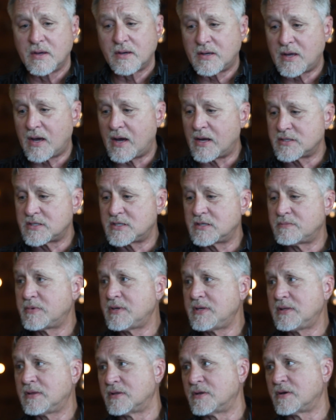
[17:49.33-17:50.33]

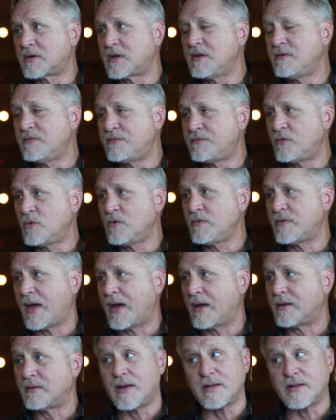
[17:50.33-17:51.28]
constantly looking for that.